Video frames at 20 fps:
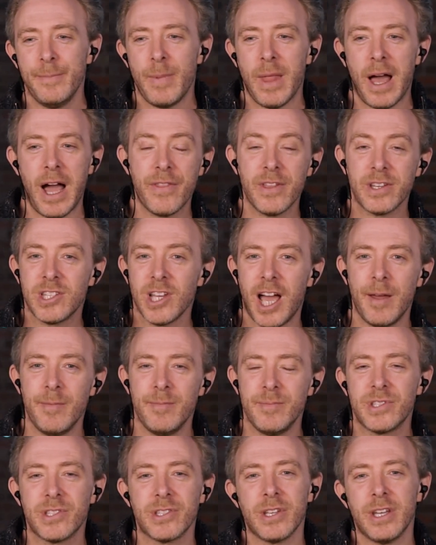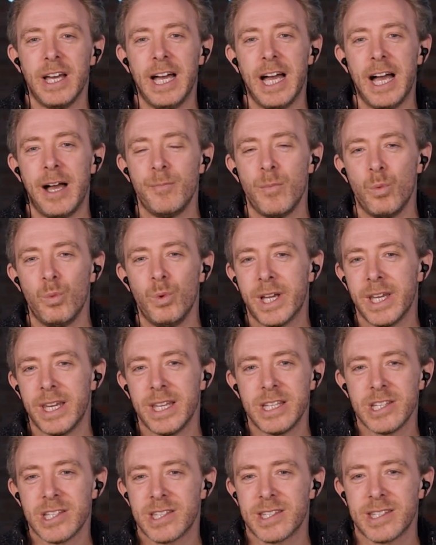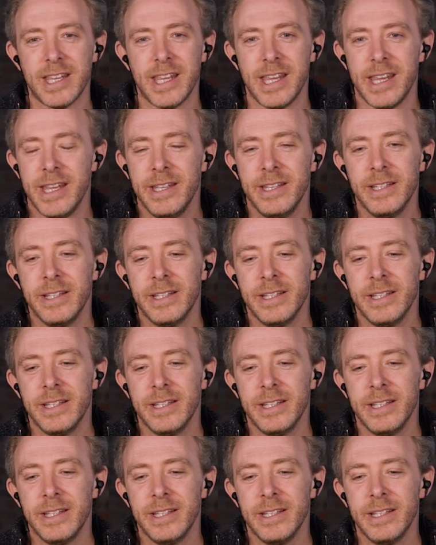Other times, we're going to just see,